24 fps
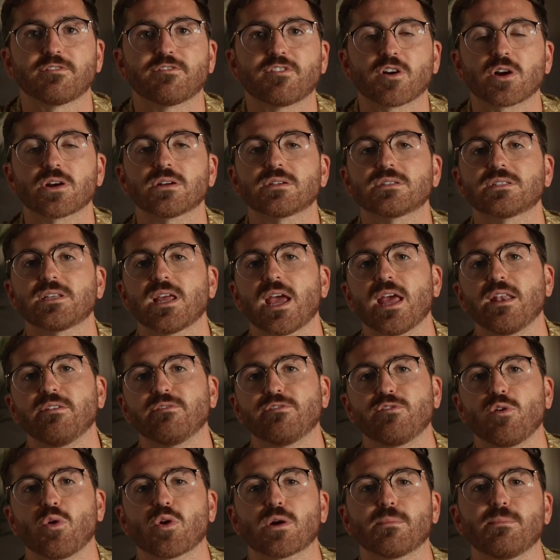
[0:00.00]
First
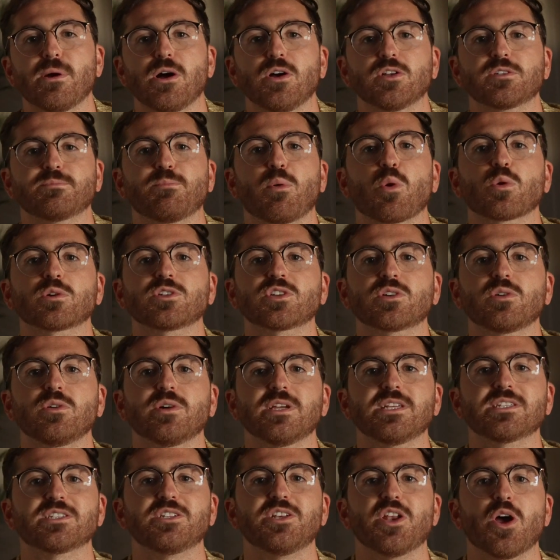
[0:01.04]
and foremost, Portugal
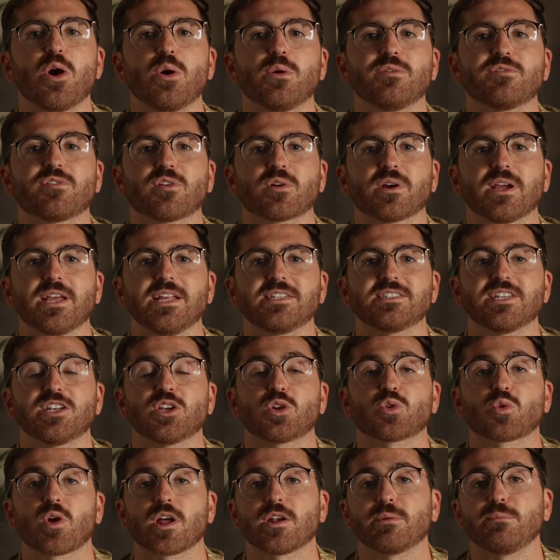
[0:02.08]
is known for its
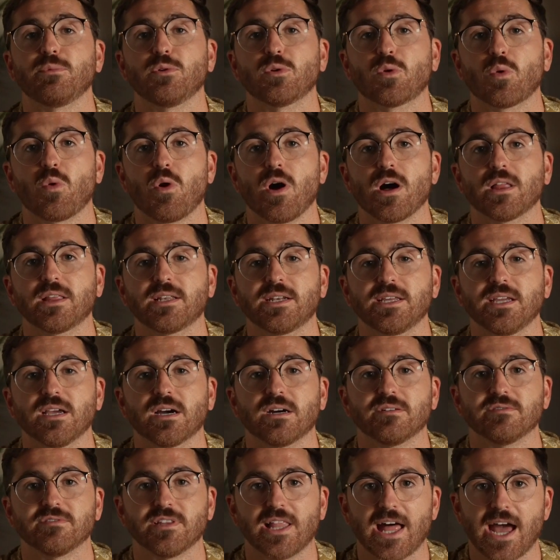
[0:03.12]
incredible quality
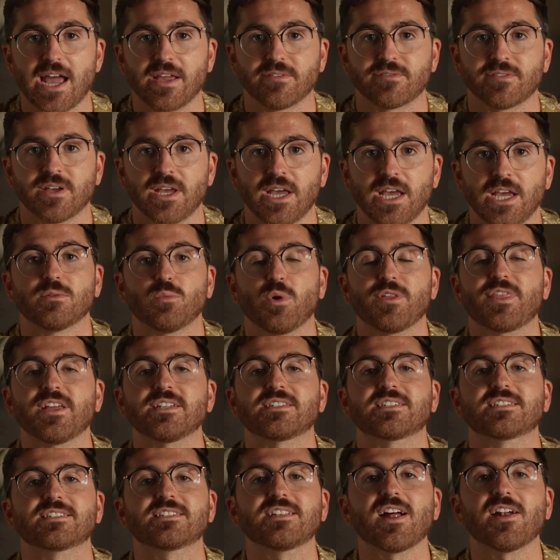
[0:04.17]
of life. With
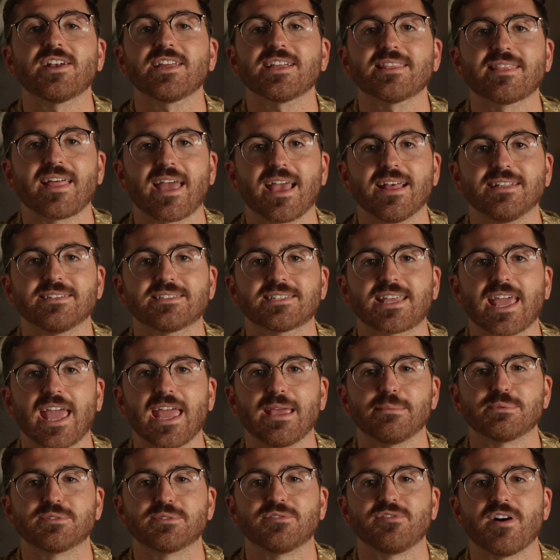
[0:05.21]
its stunning
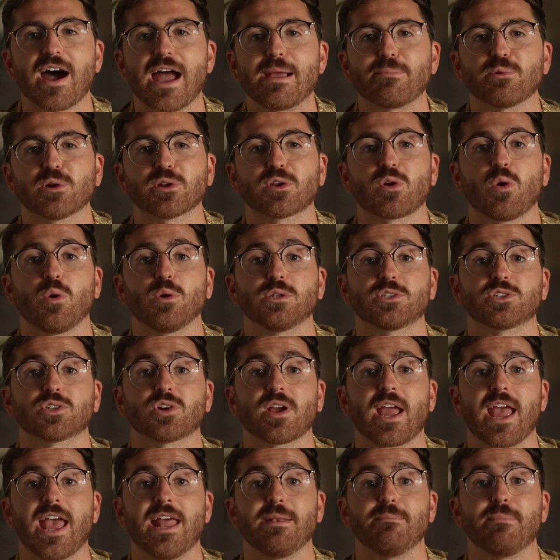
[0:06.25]
landscapes, vibrant culture,
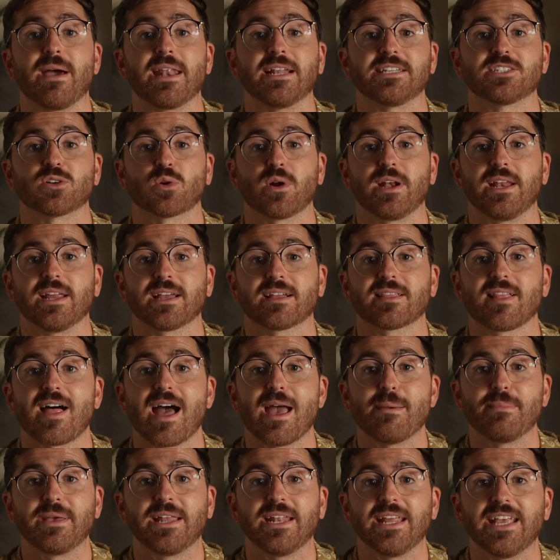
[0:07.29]
and Mediterranean
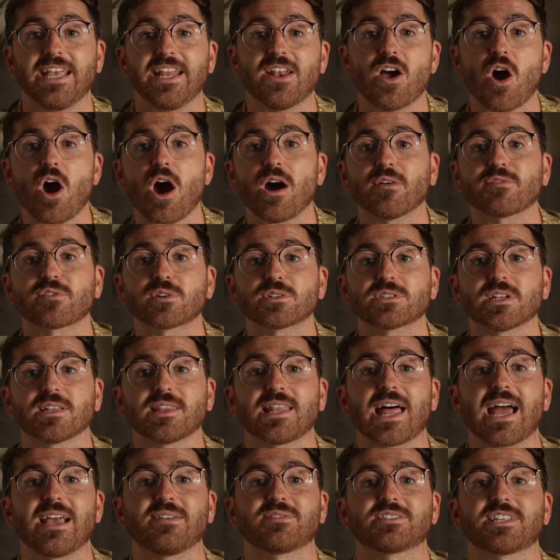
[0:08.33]
climate, it offers a
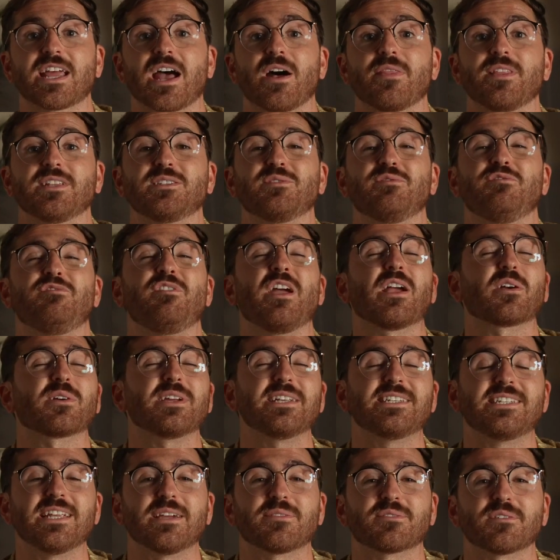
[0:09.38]
lifestyle that's very
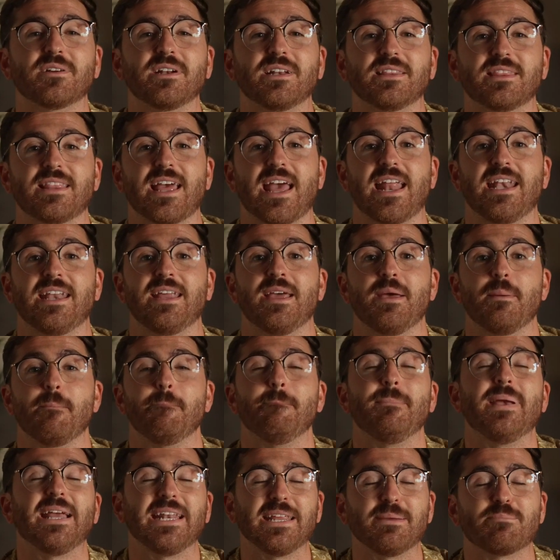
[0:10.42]
different than
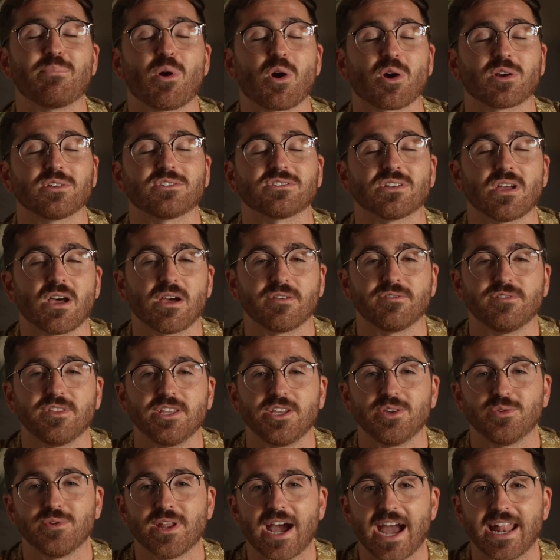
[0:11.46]
many parts of the
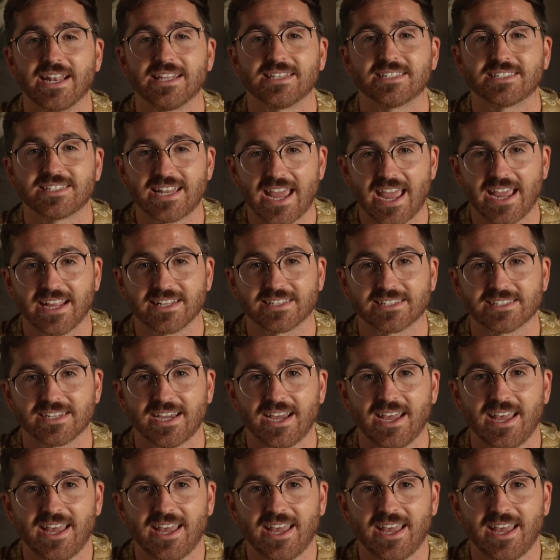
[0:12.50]
United States.